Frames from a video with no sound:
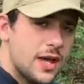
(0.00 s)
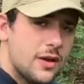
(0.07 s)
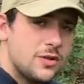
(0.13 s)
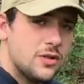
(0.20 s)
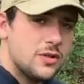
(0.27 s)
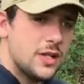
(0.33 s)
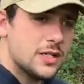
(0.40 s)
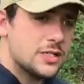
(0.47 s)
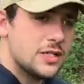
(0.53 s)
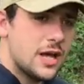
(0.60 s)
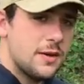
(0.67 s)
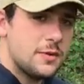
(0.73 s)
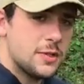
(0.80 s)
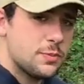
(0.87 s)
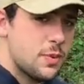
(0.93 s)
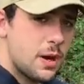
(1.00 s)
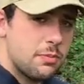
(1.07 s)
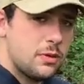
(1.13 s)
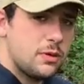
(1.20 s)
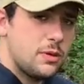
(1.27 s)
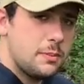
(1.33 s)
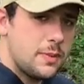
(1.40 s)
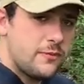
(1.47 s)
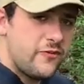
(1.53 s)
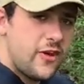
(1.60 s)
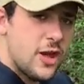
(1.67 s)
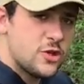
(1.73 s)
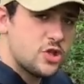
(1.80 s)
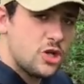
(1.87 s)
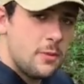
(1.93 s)
I would do next time is probably
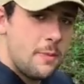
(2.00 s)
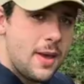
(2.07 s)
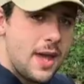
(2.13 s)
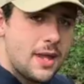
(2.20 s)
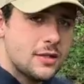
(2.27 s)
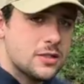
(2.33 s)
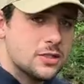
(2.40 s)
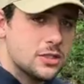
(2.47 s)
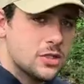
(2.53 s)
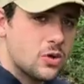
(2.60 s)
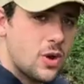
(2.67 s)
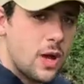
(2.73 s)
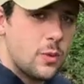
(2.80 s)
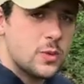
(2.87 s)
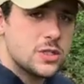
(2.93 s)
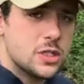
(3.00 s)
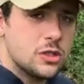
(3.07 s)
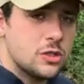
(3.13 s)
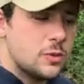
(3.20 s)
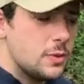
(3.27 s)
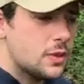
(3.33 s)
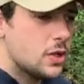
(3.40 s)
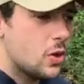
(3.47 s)
fashion a bed because the ground was a little bit